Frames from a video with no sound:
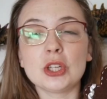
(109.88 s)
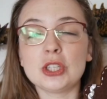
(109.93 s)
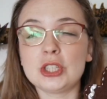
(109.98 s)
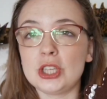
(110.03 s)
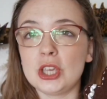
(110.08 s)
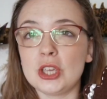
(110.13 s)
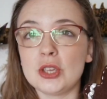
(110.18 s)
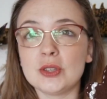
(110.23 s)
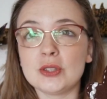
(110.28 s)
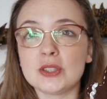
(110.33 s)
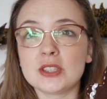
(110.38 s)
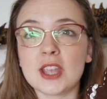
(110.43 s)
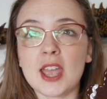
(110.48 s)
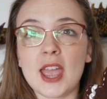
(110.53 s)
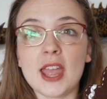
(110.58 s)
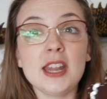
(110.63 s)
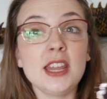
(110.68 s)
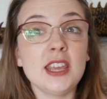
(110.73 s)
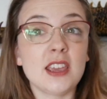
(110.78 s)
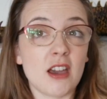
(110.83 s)
could use
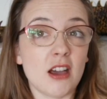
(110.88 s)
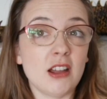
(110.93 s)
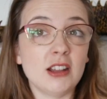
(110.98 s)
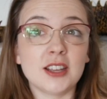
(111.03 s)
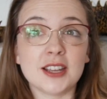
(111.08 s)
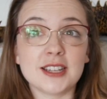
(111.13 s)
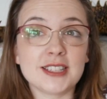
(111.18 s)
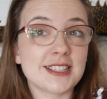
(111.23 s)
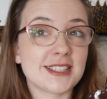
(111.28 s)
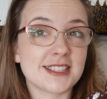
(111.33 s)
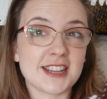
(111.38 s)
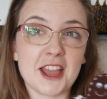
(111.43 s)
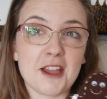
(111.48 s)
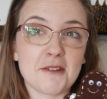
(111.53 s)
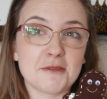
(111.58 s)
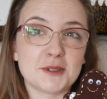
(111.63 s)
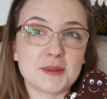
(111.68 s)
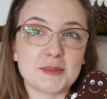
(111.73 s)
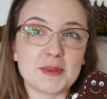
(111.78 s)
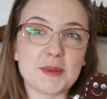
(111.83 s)
any colour, it doesn't
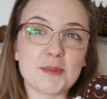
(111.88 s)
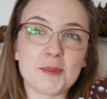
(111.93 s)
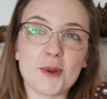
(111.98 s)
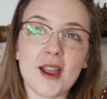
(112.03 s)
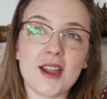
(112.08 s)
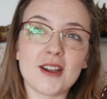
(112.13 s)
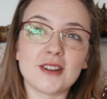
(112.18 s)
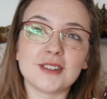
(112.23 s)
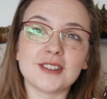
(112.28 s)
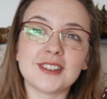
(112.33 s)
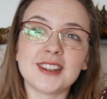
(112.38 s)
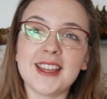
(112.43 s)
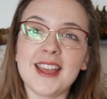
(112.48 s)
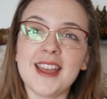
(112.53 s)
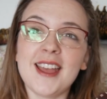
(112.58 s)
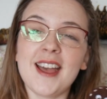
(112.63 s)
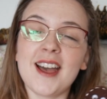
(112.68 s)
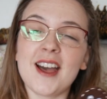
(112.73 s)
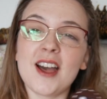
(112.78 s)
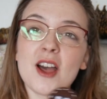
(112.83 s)
have to be brown.
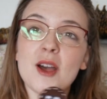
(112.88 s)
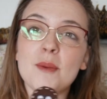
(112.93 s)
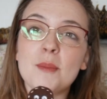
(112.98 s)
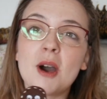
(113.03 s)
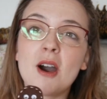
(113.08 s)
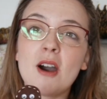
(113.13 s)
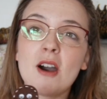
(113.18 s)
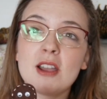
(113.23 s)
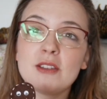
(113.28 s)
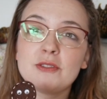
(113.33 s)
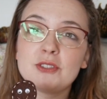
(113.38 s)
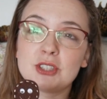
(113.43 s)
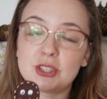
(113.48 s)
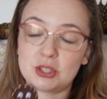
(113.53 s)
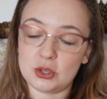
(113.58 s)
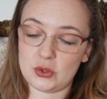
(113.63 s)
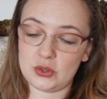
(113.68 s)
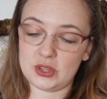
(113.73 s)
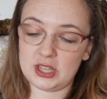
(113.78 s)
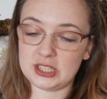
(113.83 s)
I've
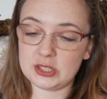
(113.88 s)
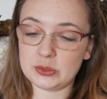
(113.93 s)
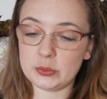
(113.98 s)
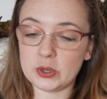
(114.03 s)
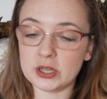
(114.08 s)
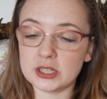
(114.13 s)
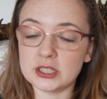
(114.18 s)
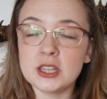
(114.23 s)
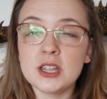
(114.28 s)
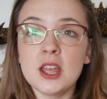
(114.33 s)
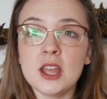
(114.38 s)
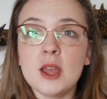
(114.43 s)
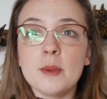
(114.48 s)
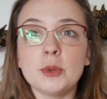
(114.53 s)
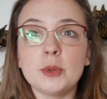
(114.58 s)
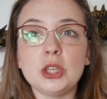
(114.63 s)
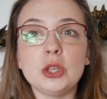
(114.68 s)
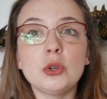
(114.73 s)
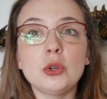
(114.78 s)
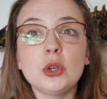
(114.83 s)
just got this one,
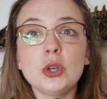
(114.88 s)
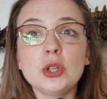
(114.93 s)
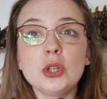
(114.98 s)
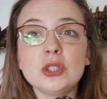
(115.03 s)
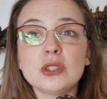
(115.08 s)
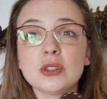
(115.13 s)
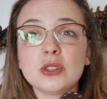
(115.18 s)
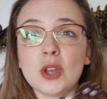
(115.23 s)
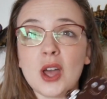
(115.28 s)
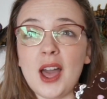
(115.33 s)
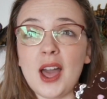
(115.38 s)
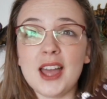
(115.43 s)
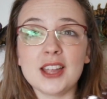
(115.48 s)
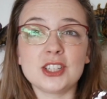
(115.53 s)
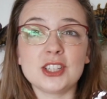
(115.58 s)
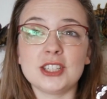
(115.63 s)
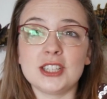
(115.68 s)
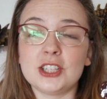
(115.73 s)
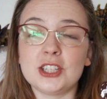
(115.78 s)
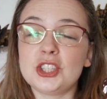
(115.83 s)
but you could
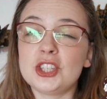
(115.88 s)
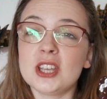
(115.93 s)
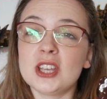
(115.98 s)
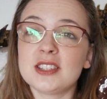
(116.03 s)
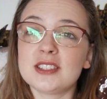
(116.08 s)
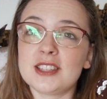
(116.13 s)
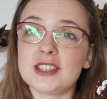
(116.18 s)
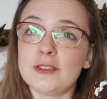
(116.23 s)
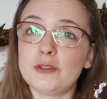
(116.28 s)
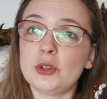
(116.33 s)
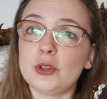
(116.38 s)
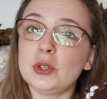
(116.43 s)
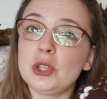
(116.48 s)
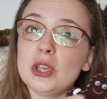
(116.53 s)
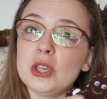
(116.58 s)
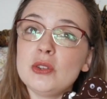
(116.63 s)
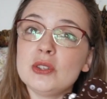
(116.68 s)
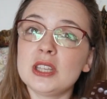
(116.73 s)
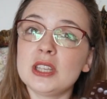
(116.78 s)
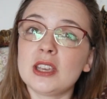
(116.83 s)
actually just, if you're
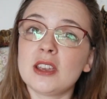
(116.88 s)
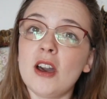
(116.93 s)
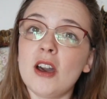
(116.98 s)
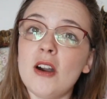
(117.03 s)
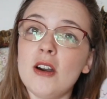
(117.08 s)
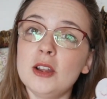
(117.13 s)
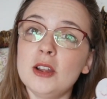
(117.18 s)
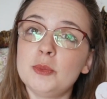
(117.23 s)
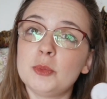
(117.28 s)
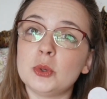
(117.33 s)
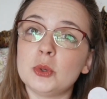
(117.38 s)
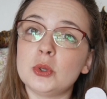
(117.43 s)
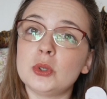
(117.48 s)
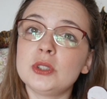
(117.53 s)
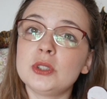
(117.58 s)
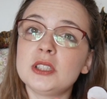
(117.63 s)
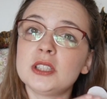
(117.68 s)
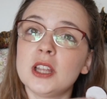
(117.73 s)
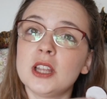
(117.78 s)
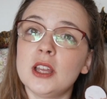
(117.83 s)
using
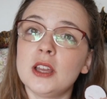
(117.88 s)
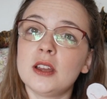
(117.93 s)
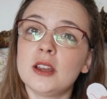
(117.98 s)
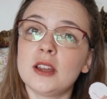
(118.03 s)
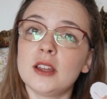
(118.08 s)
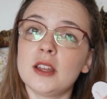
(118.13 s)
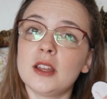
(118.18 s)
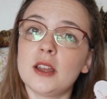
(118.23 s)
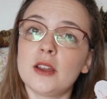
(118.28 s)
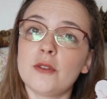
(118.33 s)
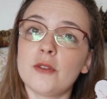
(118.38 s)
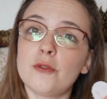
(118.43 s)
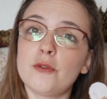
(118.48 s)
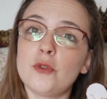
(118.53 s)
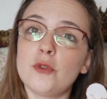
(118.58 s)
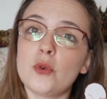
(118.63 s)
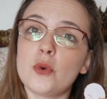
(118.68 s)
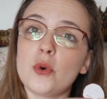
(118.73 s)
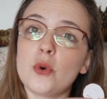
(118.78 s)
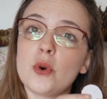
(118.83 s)
cardboard
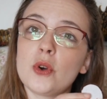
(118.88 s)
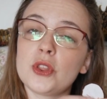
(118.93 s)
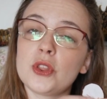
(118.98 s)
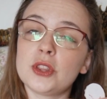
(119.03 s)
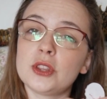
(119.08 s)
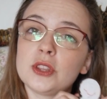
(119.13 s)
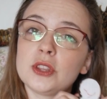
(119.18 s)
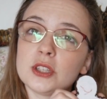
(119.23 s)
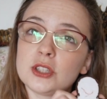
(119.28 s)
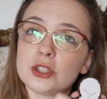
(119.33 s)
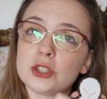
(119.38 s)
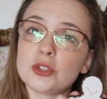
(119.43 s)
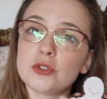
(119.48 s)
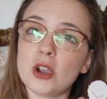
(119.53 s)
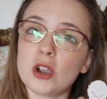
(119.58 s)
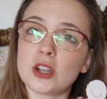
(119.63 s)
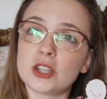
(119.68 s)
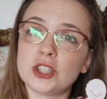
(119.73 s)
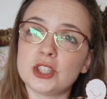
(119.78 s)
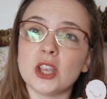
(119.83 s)
for the
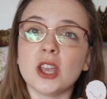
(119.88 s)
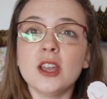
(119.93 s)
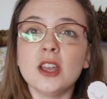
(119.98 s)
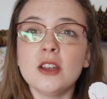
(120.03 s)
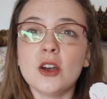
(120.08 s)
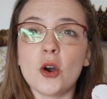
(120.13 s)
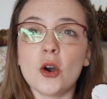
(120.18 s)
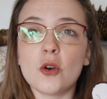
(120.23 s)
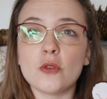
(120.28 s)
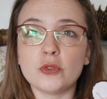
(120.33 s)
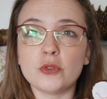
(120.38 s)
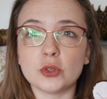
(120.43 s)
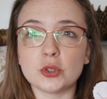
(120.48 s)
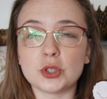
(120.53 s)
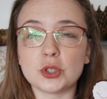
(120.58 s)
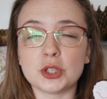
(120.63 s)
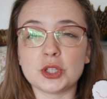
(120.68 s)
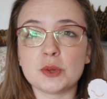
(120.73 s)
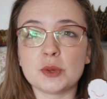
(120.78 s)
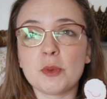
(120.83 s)
structure of your
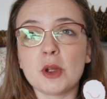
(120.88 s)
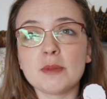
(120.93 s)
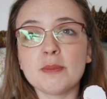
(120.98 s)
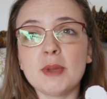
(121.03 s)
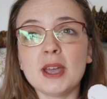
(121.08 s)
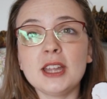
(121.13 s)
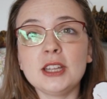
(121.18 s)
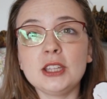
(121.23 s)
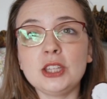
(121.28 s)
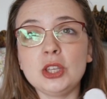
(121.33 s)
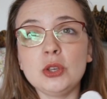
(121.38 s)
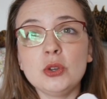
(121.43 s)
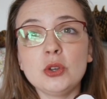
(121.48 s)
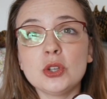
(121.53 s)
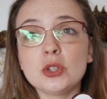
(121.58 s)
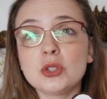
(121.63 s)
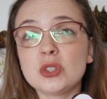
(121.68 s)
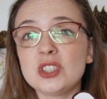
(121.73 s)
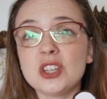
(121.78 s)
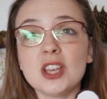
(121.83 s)
gingerbread man, you
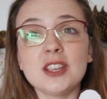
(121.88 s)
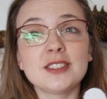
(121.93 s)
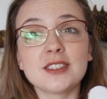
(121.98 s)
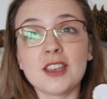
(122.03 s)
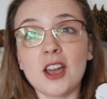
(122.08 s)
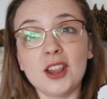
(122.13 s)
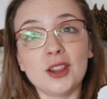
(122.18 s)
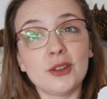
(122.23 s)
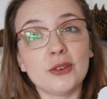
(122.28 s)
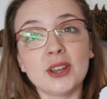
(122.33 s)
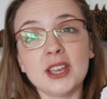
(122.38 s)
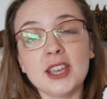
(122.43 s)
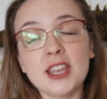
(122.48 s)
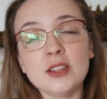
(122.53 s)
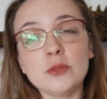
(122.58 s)
could just colour it